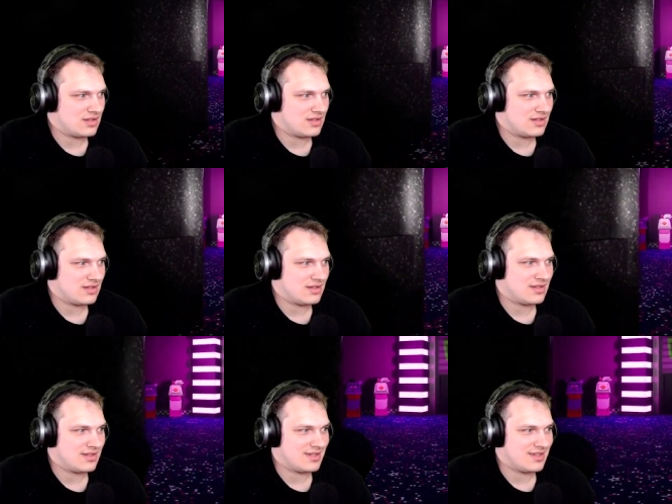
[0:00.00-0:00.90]

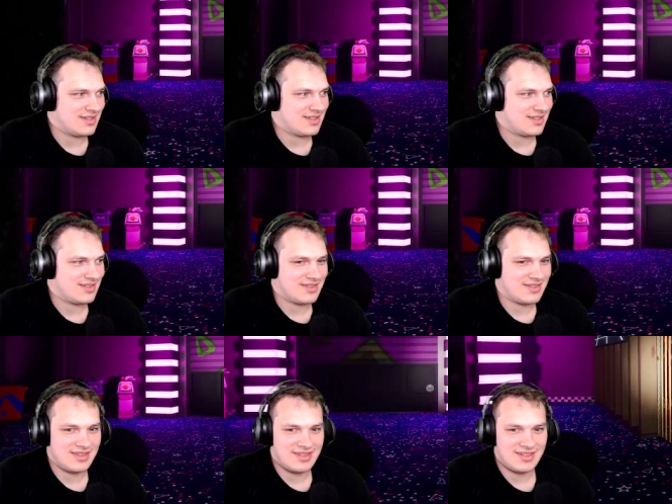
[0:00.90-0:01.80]
Easy. Look at the
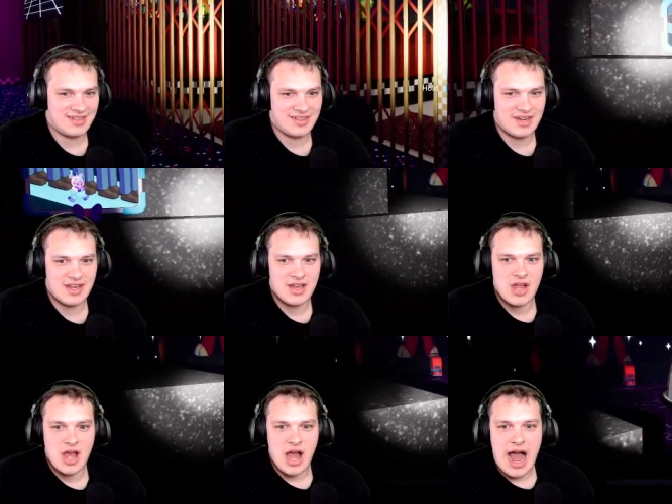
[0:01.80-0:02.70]
fucking red door.